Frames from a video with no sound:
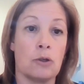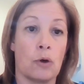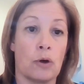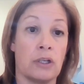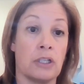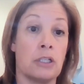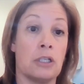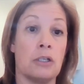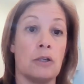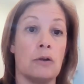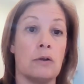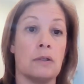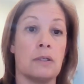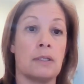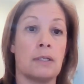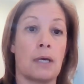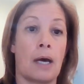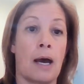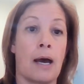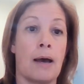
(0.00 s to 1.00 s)
going to
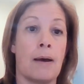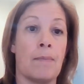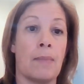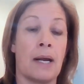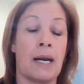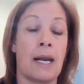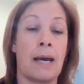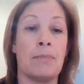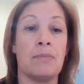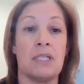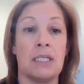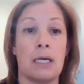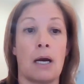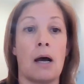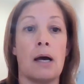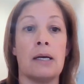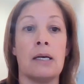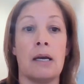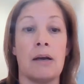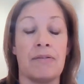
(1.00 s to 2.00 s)
use an
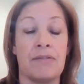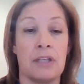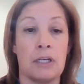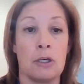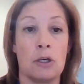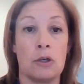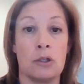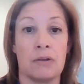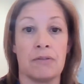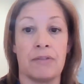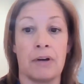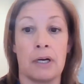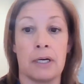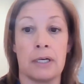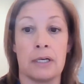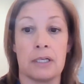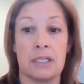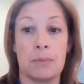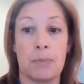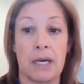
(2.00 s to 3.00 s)
MDI if they use it
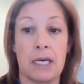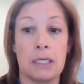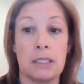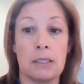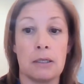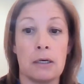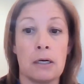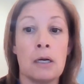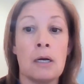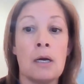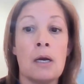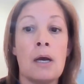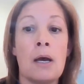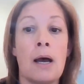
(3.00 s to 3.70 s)
via spacer.